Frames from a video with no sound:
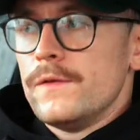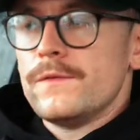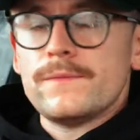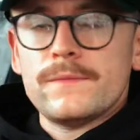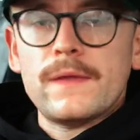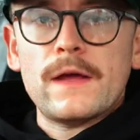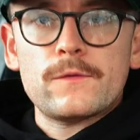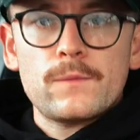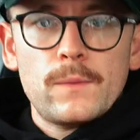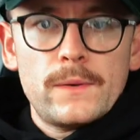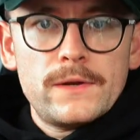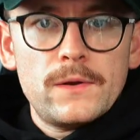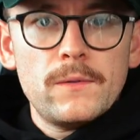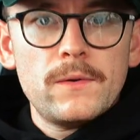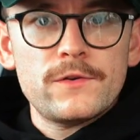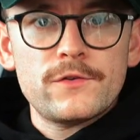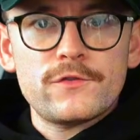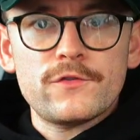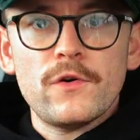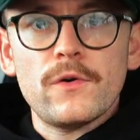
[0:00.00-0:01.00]
that's when you
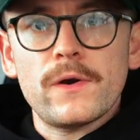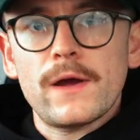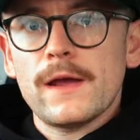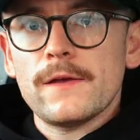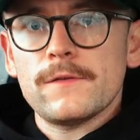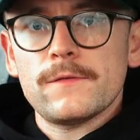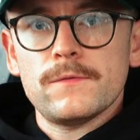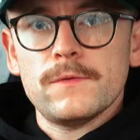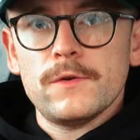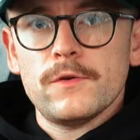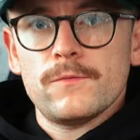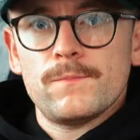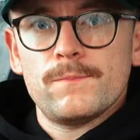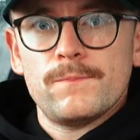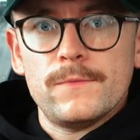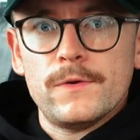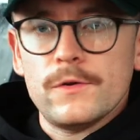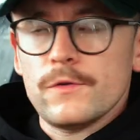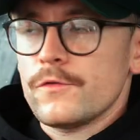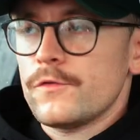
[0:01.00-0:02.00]
want to showcase
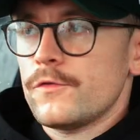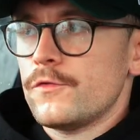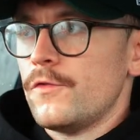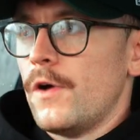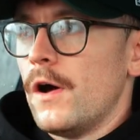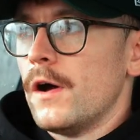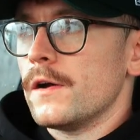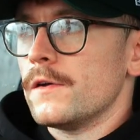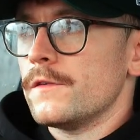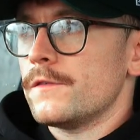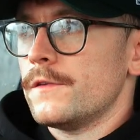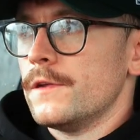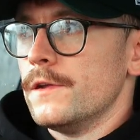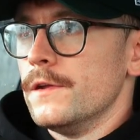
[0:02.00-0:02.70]
your strongest.